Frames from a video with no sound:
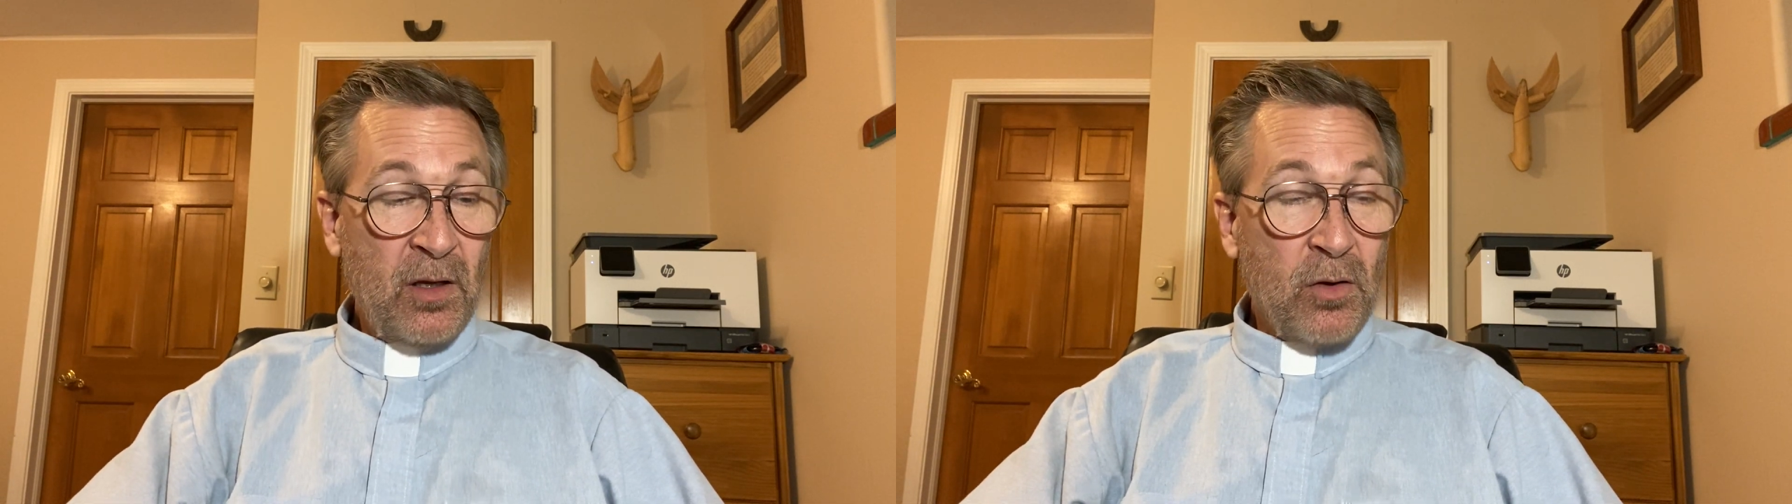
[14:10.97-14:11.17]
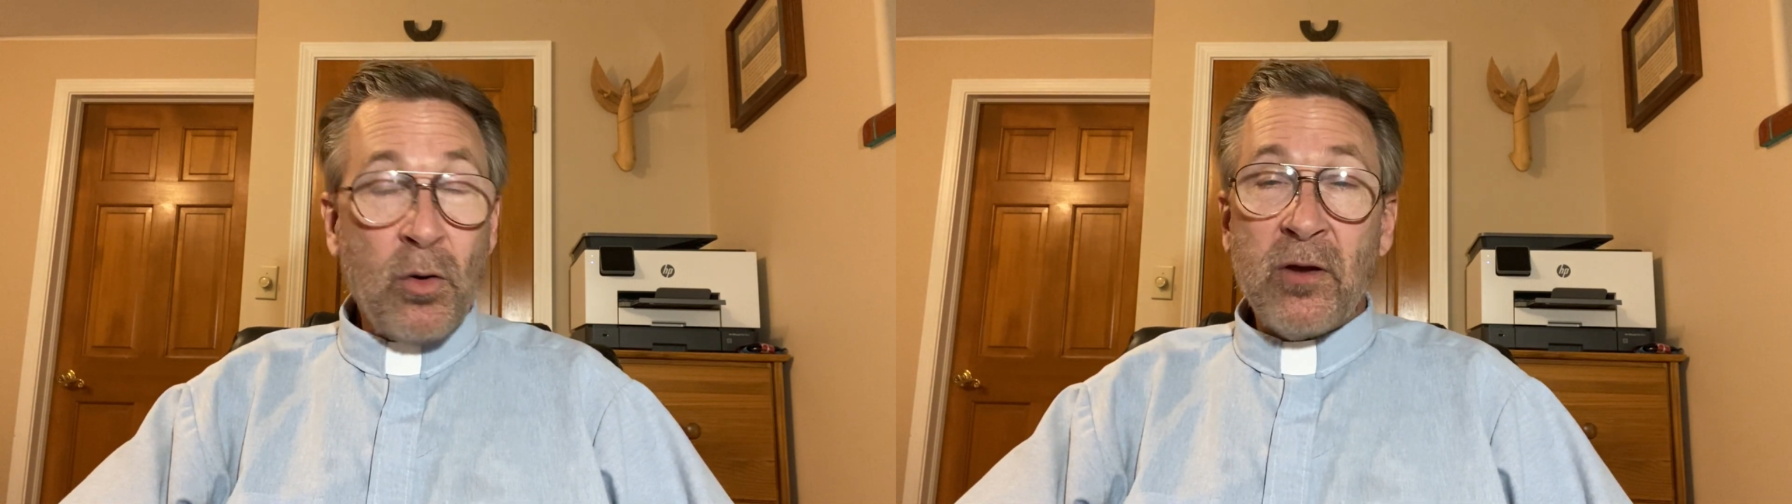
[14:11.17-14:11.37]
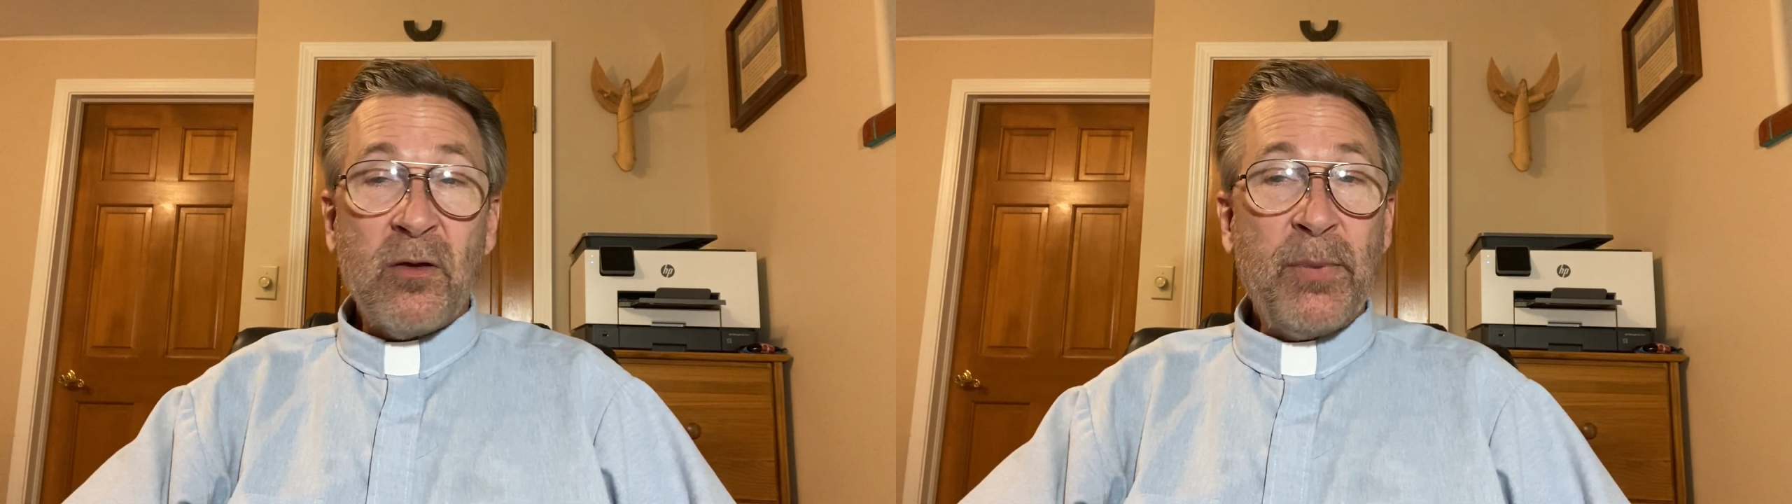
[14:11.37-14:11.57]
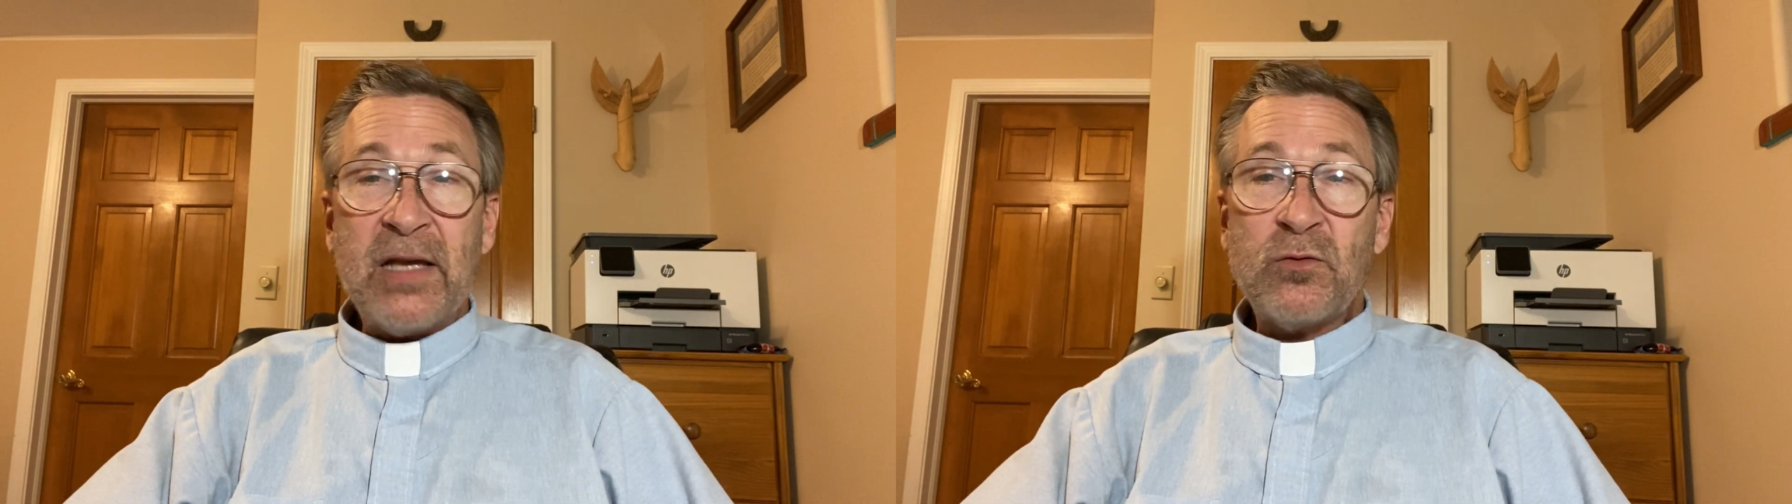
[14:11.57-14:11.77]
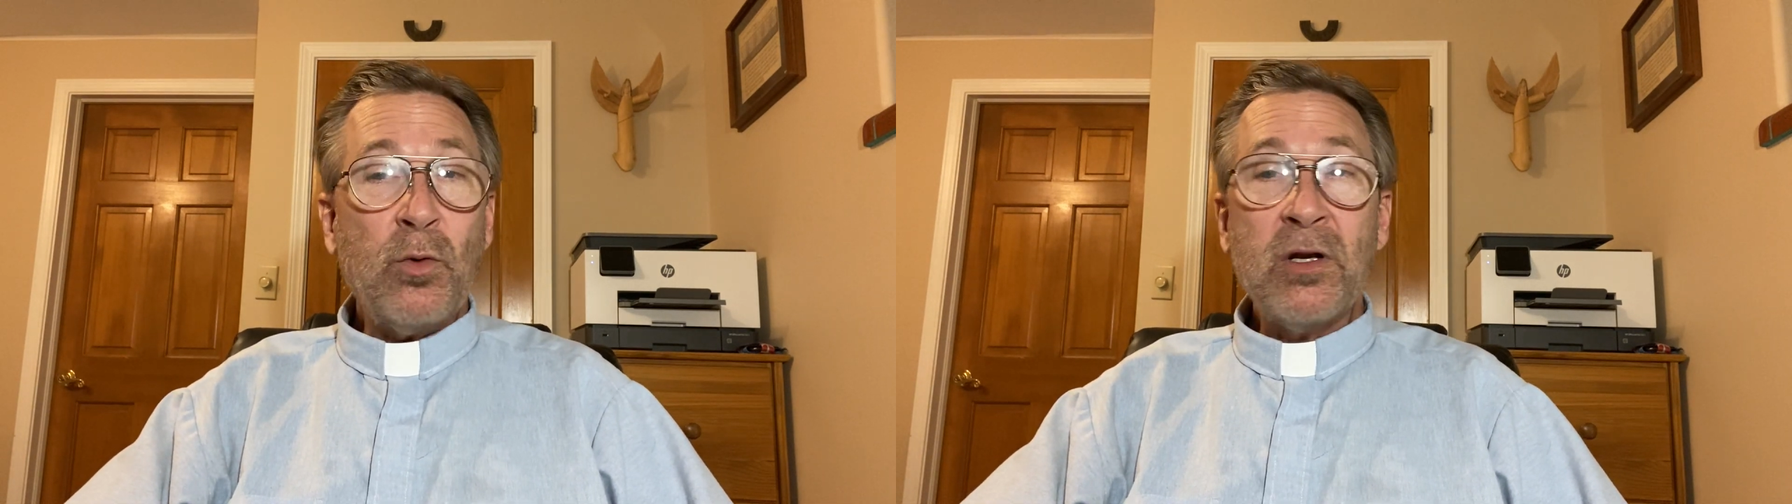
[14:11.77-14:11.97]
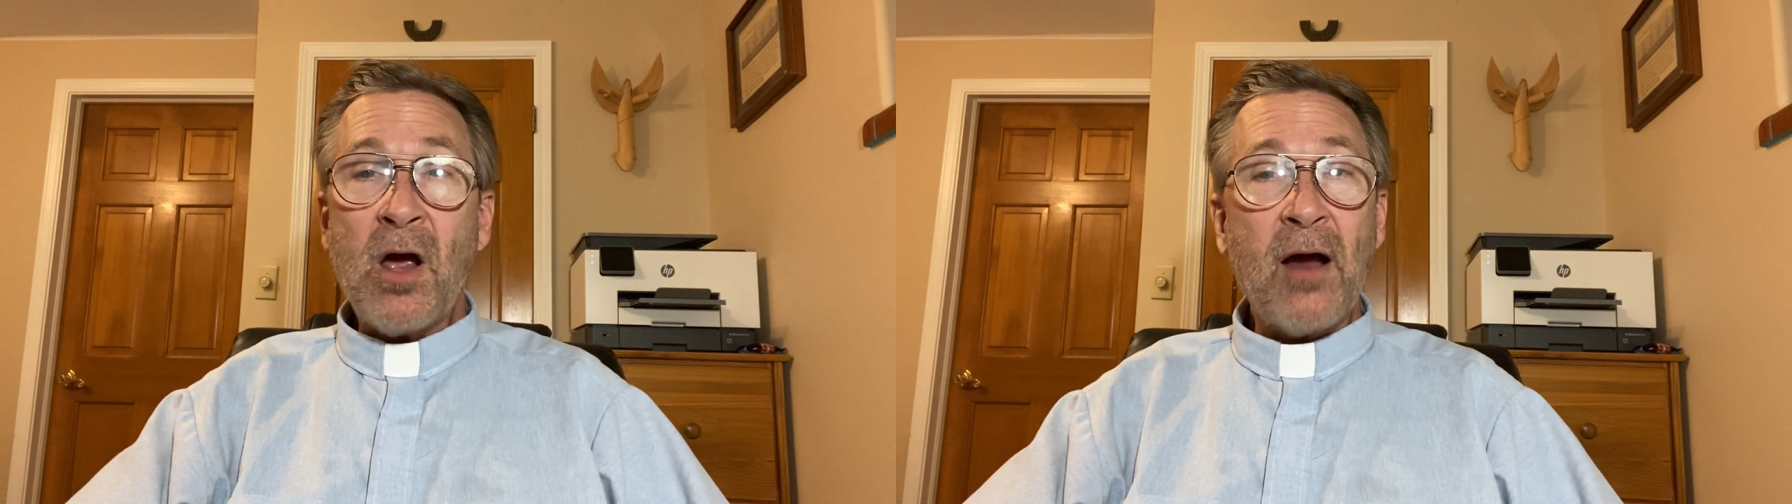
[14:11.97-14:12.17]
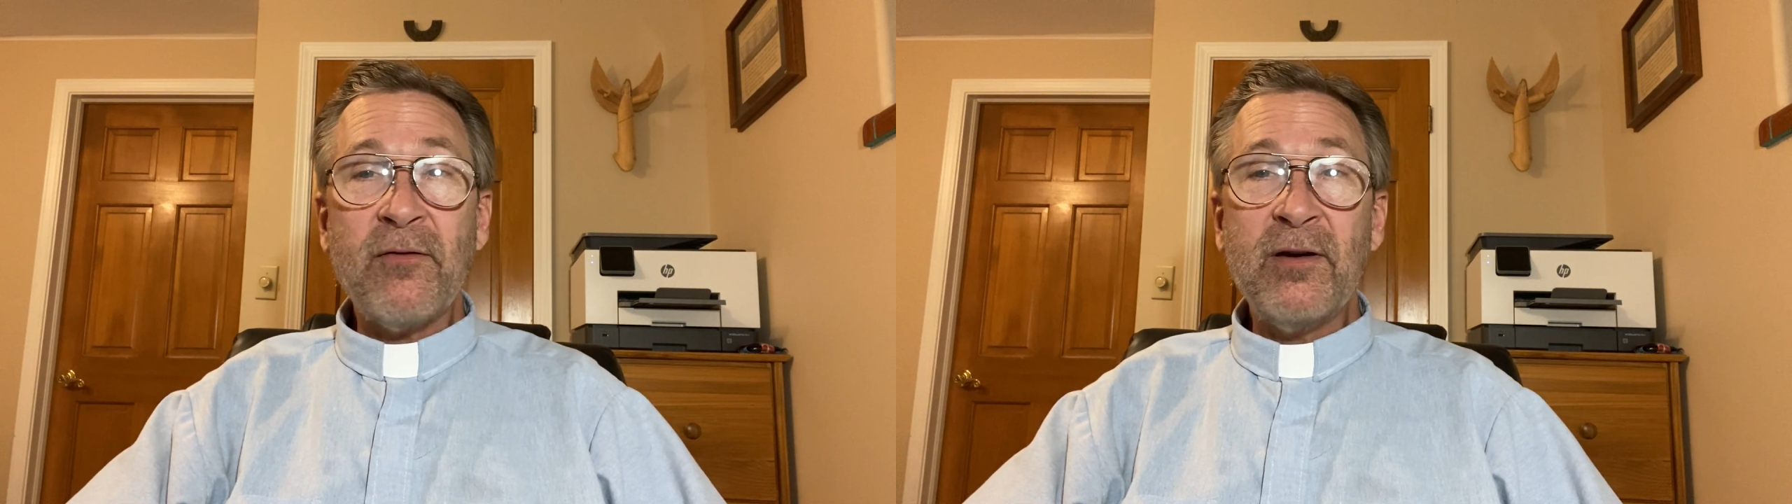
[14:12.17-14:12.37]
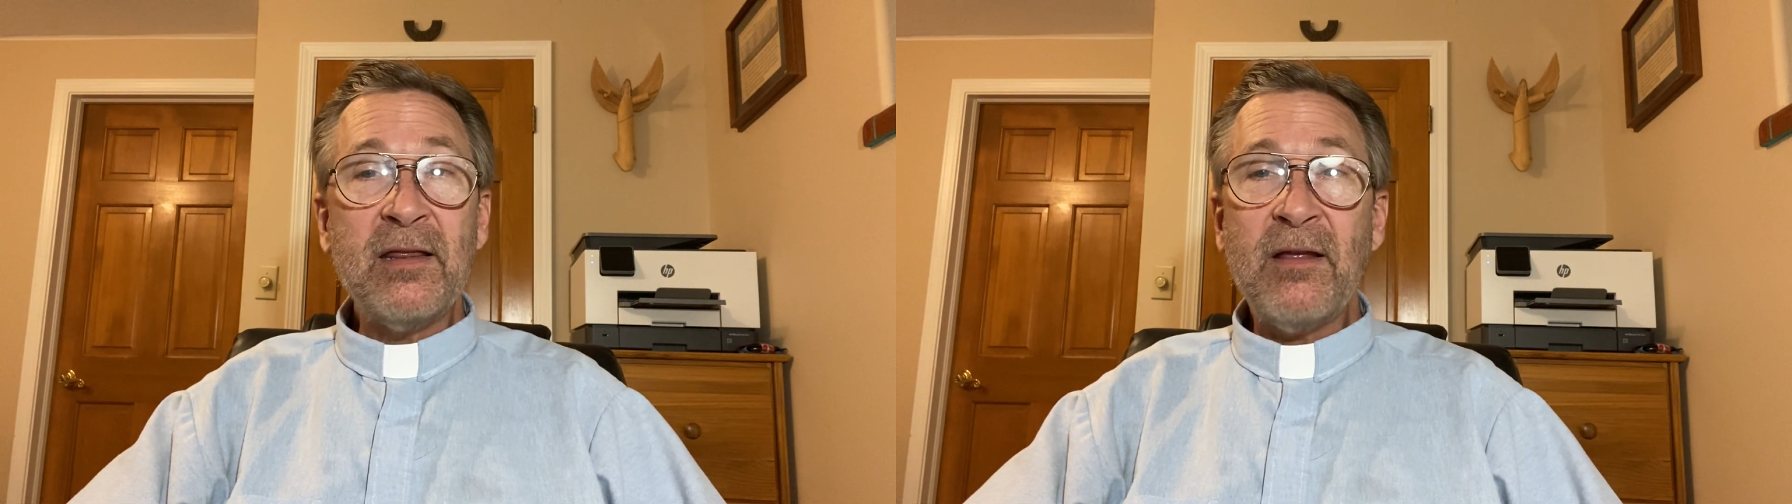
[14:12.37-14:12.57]
"You are the best
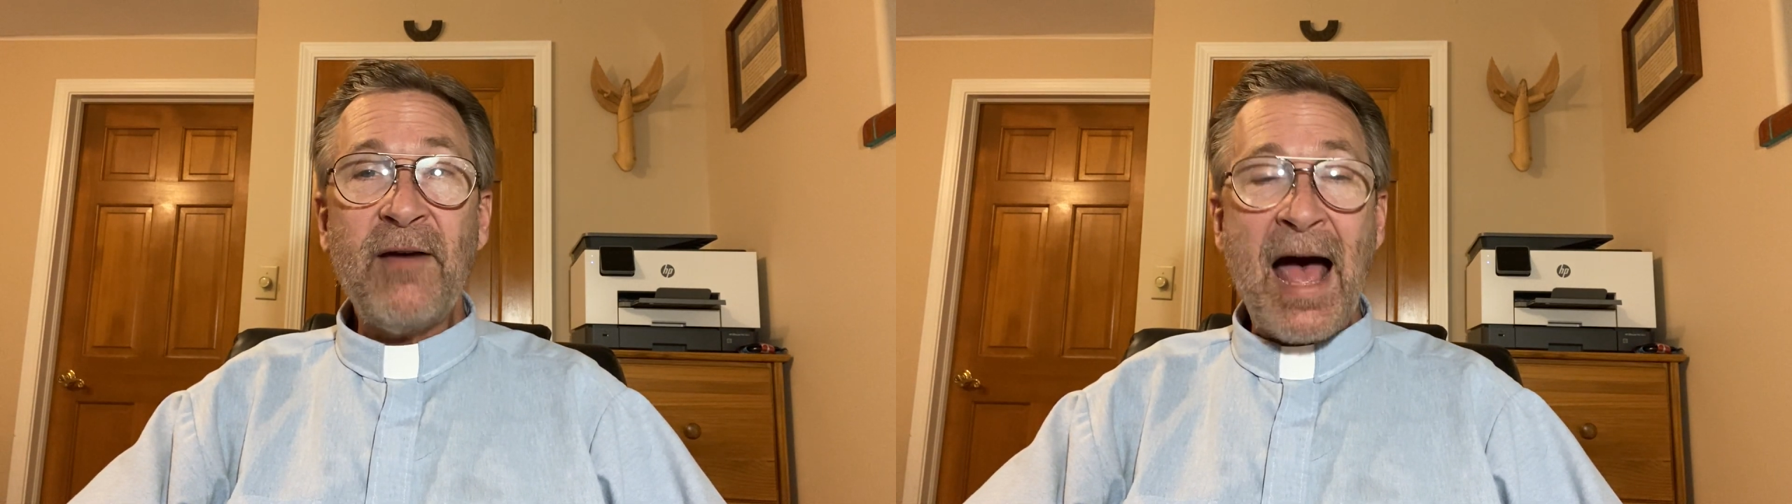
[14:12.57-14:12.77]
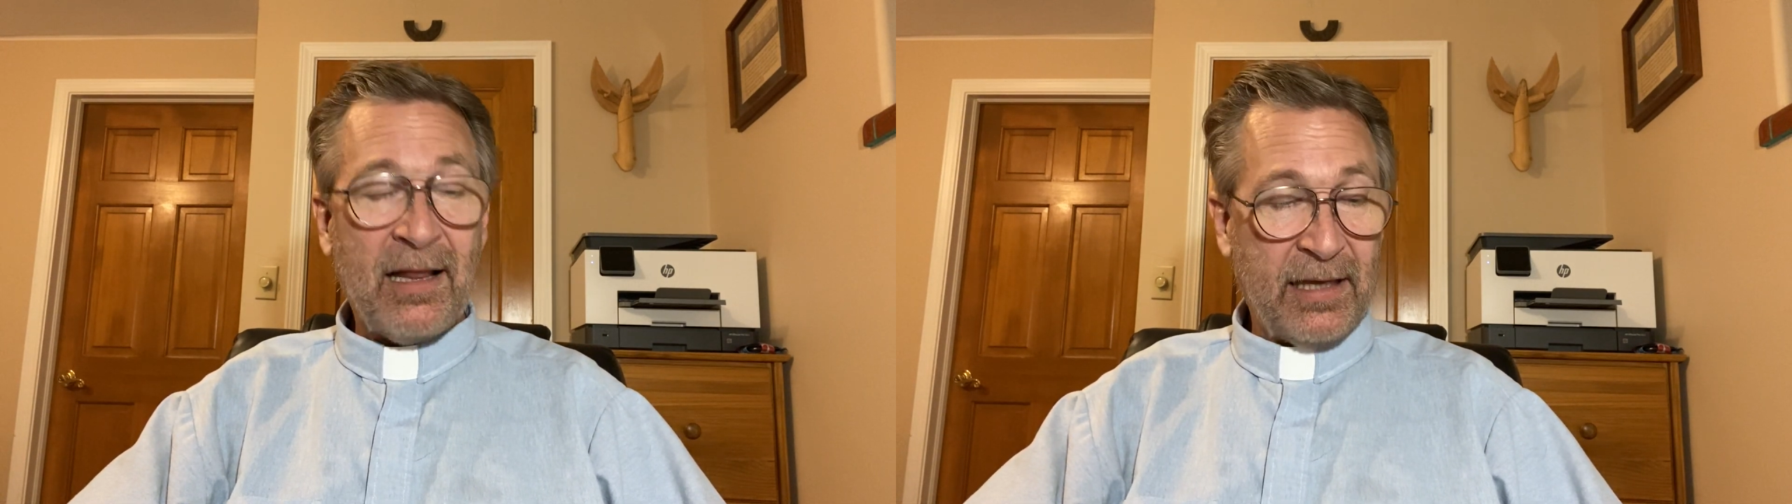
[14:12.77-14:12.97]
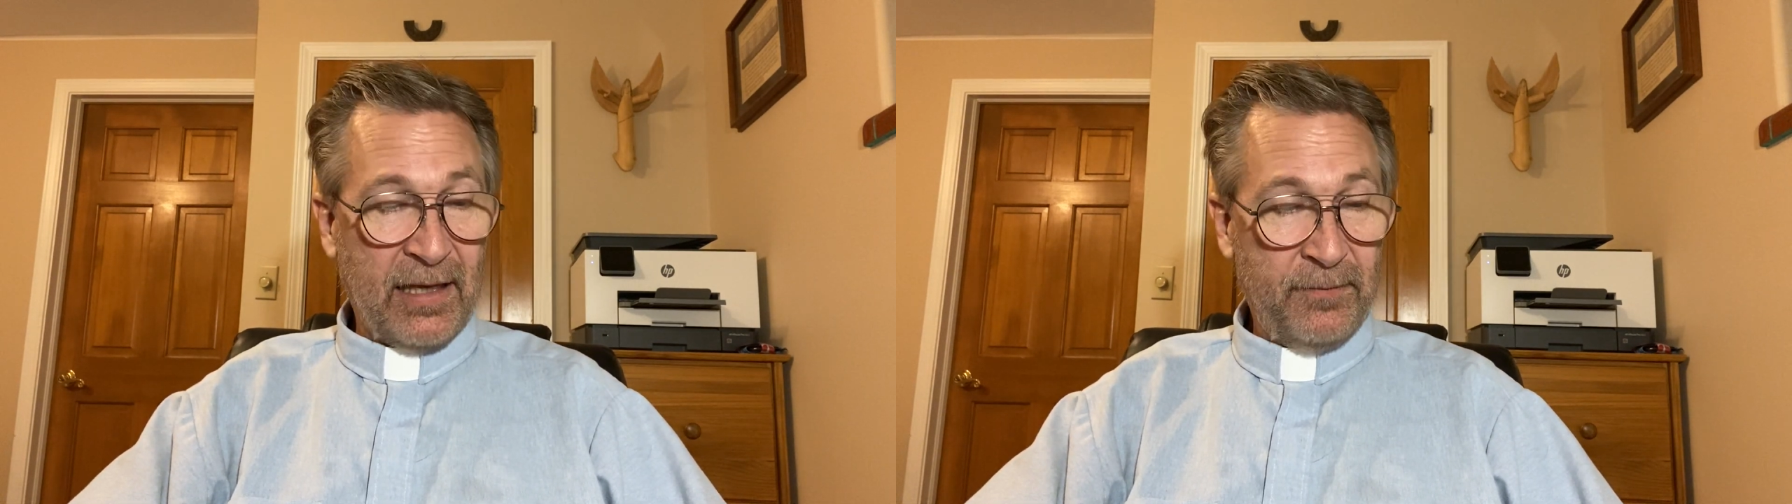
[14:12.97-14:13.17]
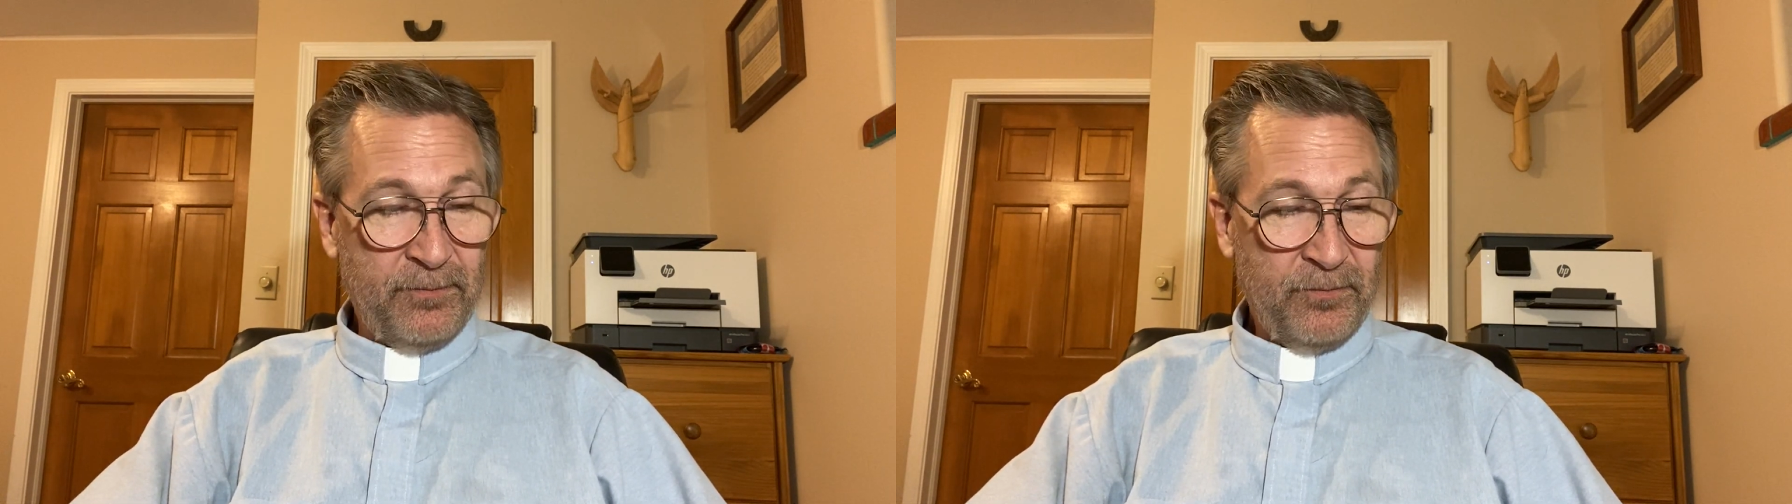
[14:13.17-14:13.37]
woodcarver in the valley."